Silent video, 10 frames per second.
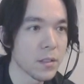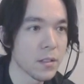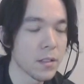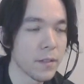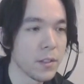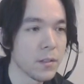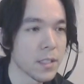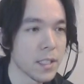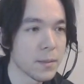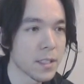You also have new
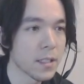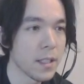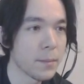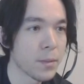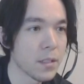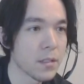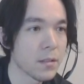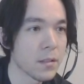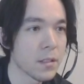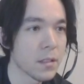Seismic Slam bracers.